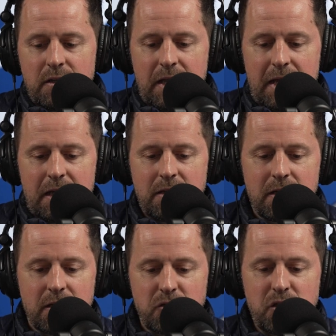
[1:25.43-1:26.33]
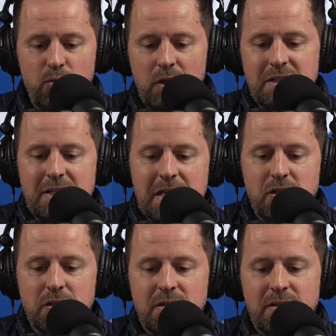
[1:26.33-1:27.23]
And she really
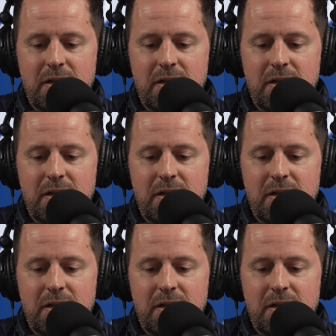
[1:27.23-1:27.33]
teaches